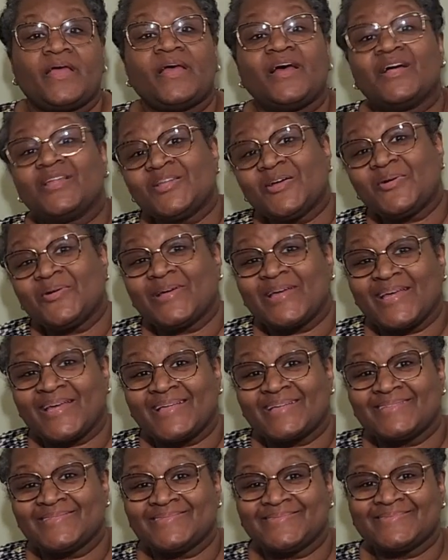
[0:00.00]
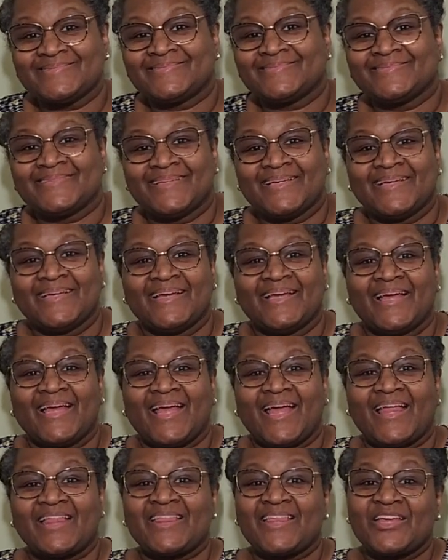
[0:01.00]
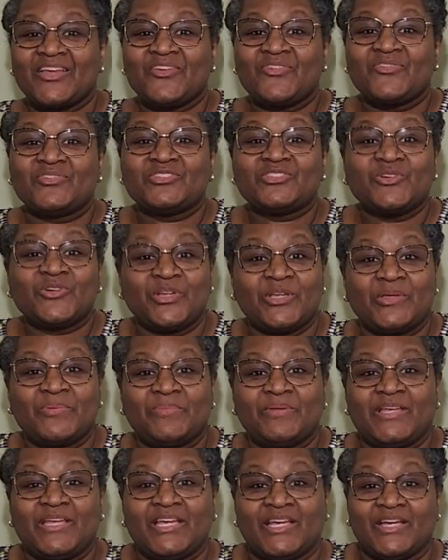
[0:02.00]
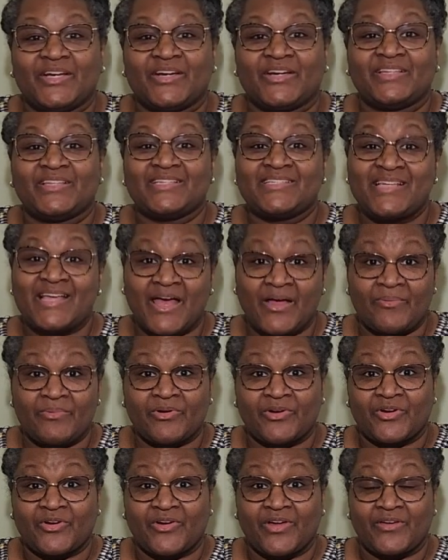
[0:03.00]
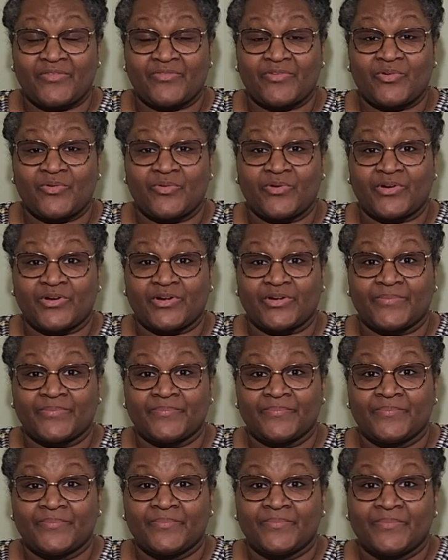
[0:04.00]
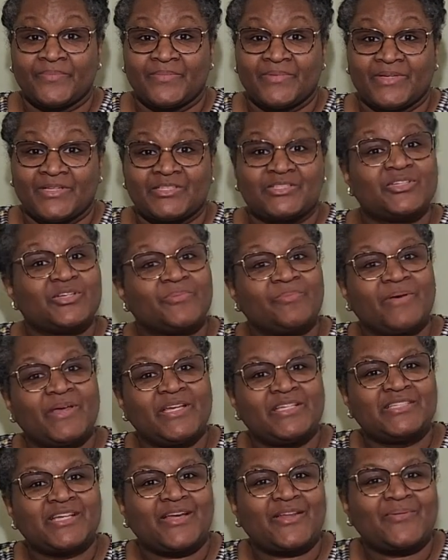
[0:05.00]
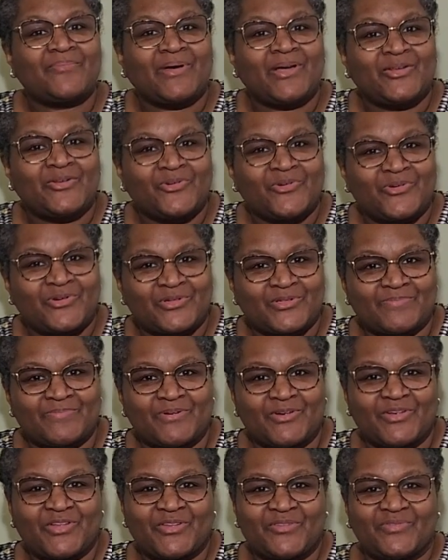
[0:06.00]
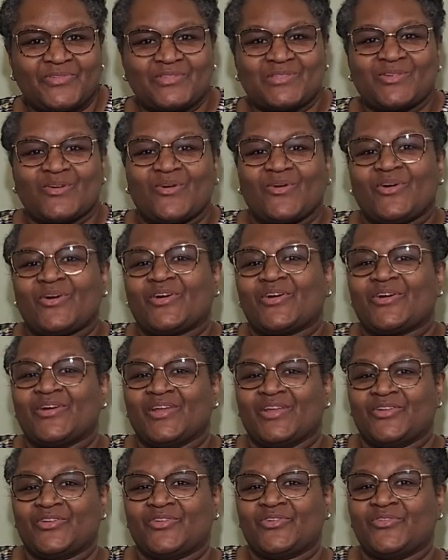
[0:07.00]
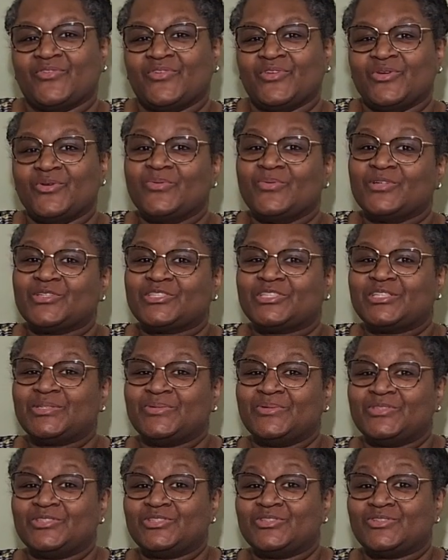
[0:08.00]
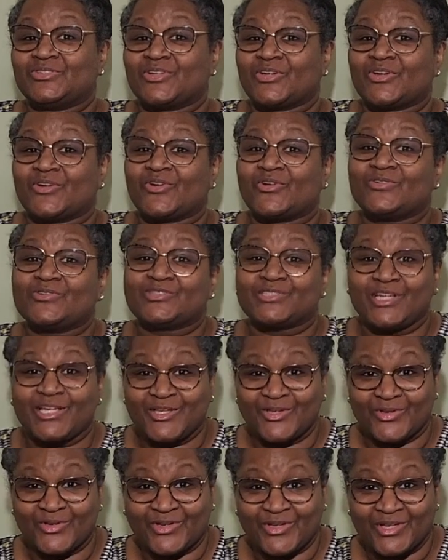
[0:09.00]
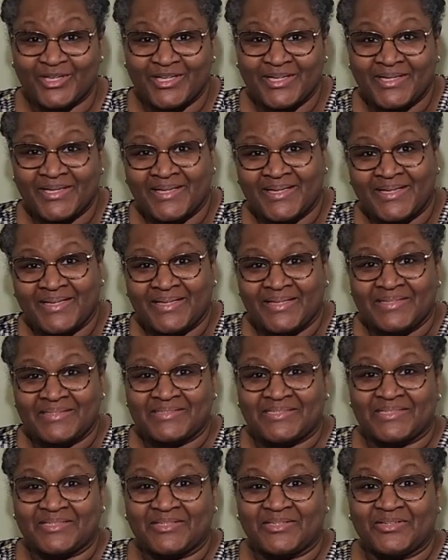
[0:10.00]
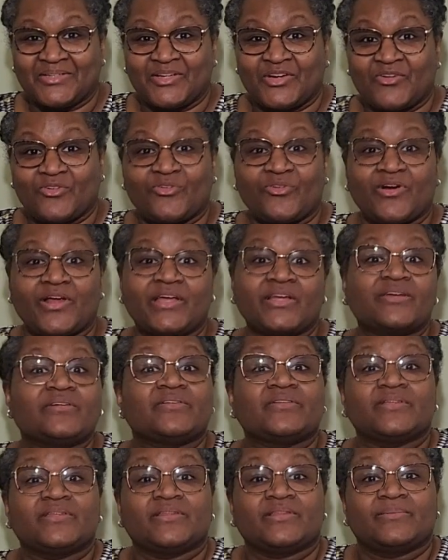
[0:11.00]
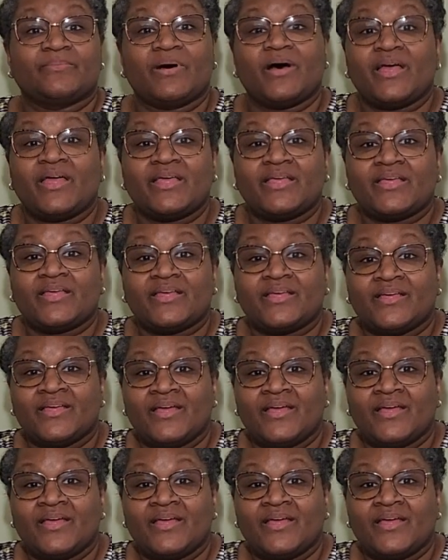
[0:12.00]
Hello again, and thank you for joining me here in the Talbert Craft Corner. Took a page out of my daughter's book if you saw her interview where she was using a crochet hook to wrangle in the mic.